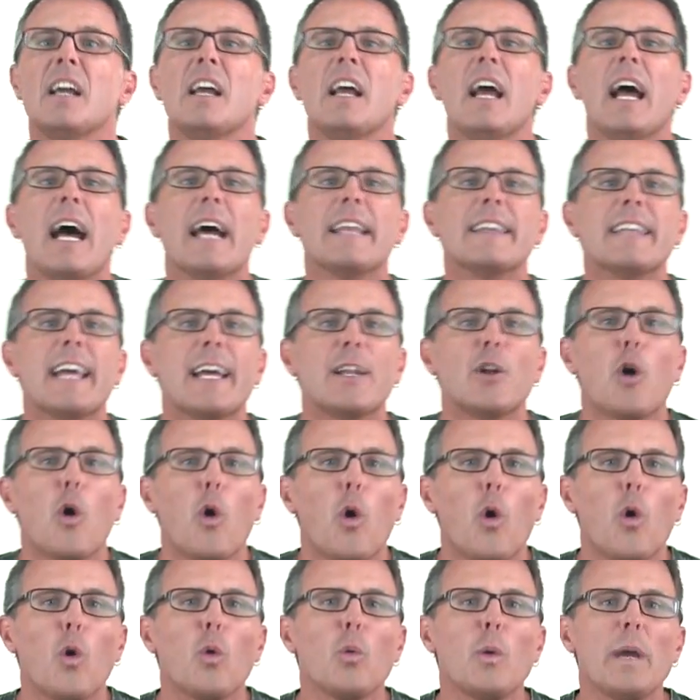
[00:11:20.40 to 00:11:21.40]
And then
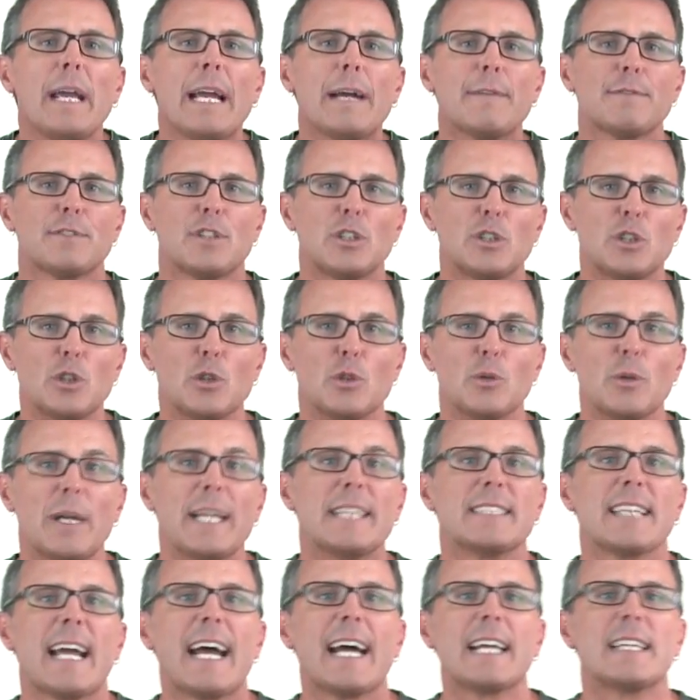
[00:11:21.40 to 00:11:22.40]
all we have to do
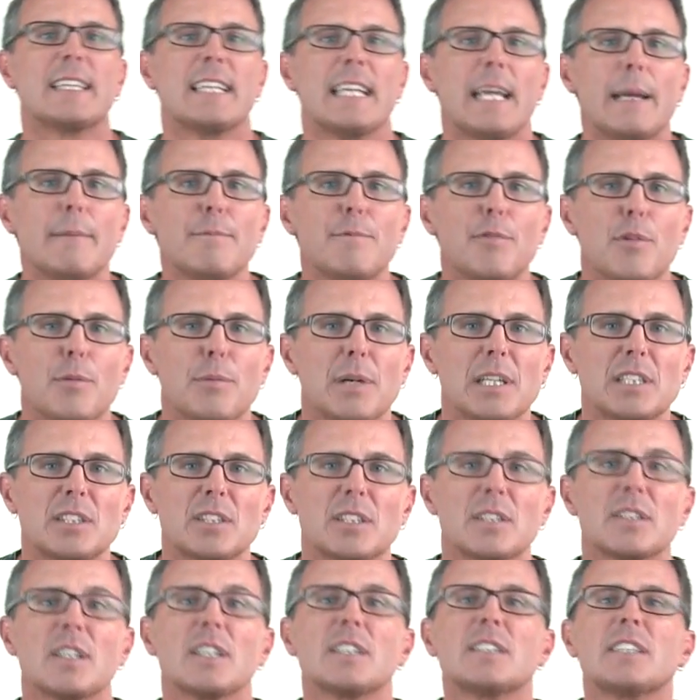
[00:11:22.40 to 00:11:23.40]
is add the
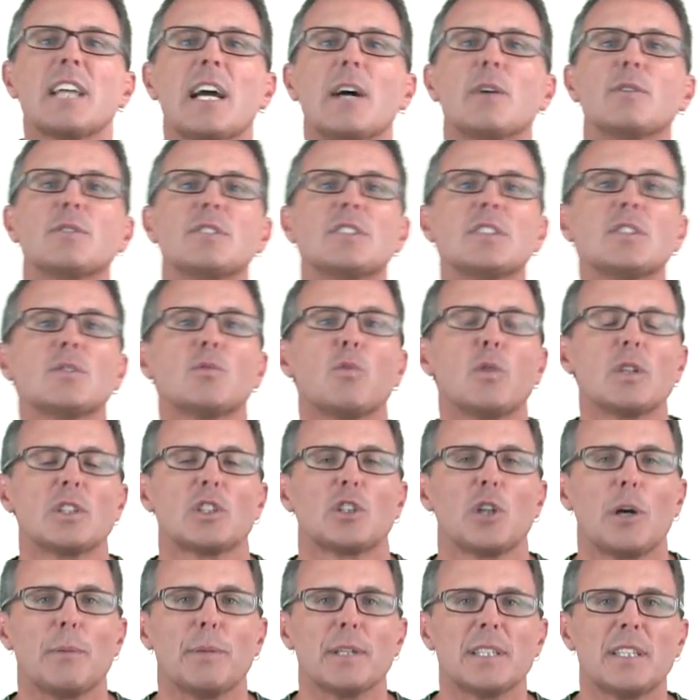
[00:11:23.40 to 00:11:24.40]
information that tells us what
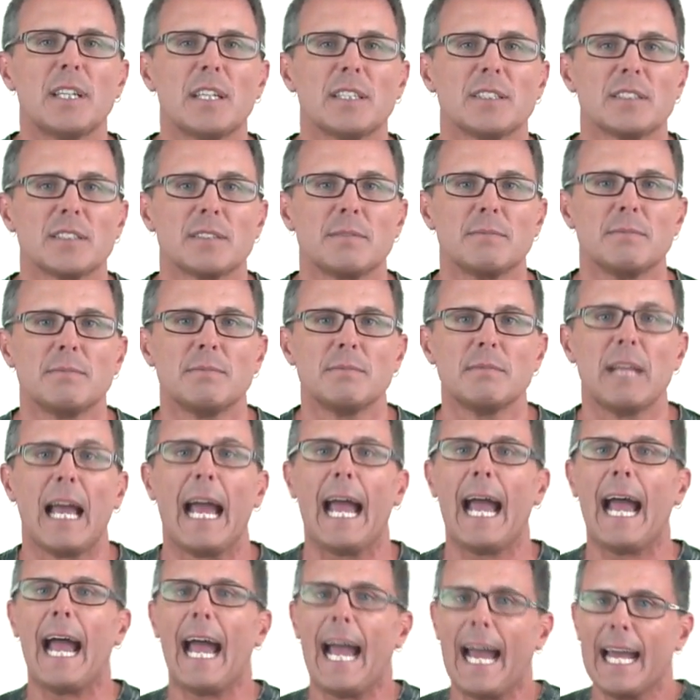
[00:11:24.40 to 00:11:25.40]
Chubba does.
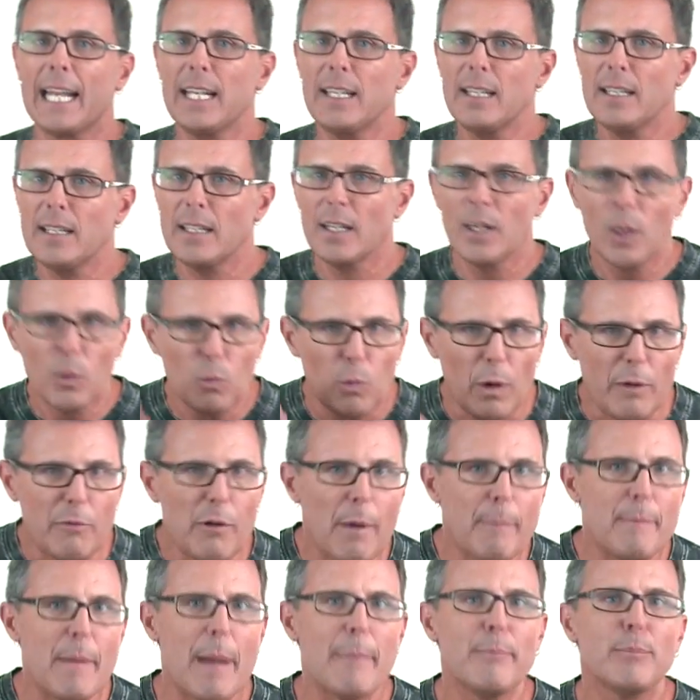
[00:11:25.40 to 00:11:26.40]
And we
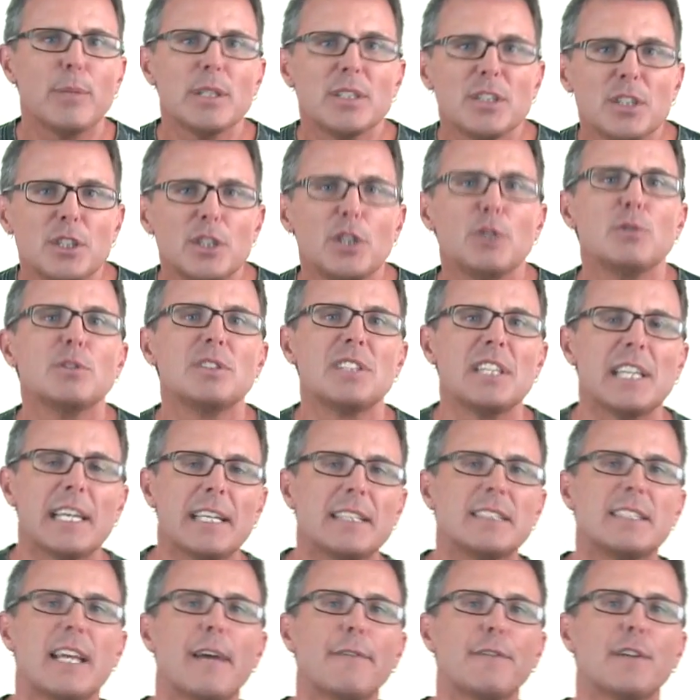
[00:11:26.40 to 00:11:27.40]
remember to use the
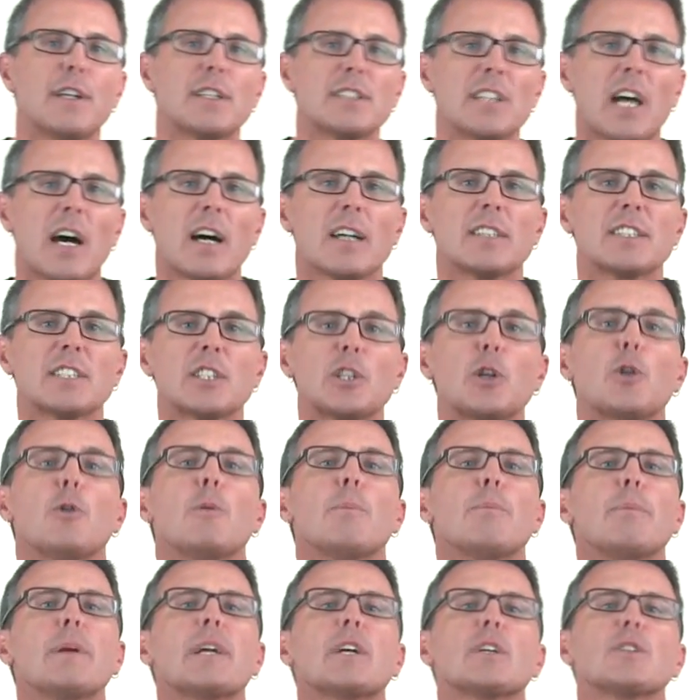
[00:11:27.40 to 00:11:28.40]
indefinite article
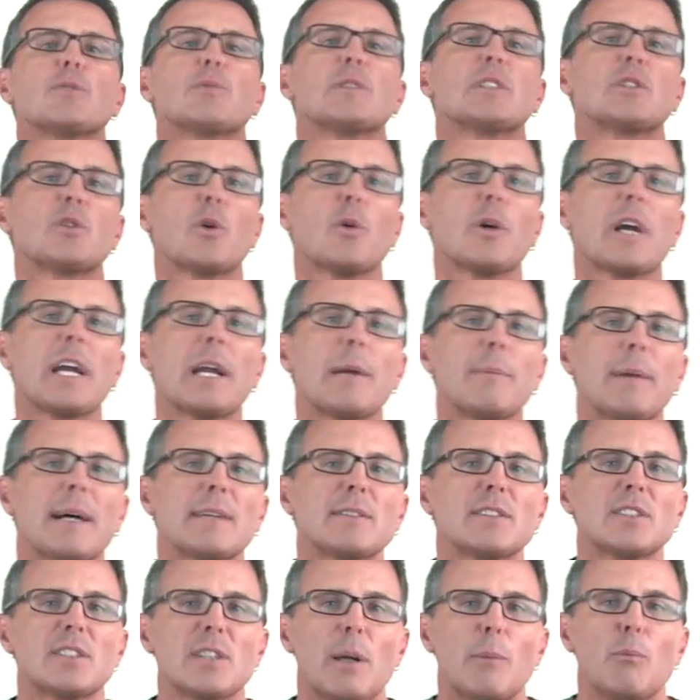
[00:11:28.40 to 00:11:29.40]
because we're talking
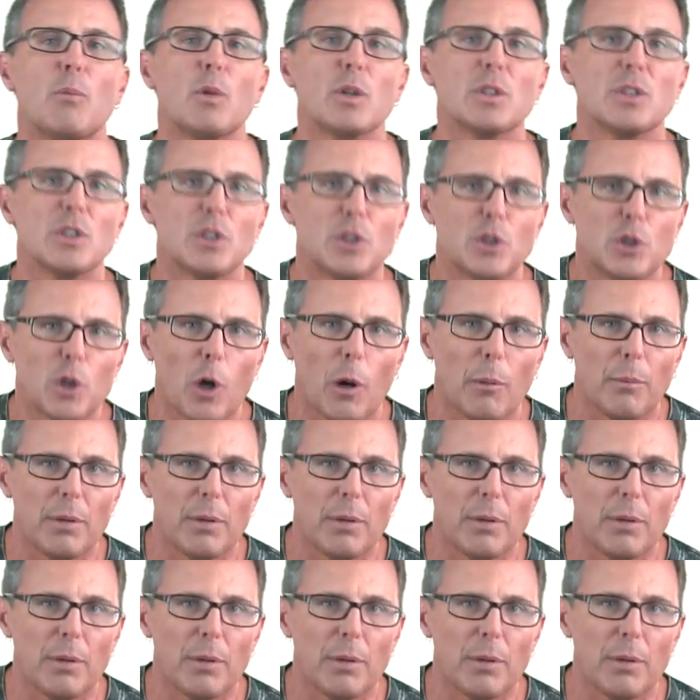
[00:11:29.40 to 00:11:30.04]
about someone's job.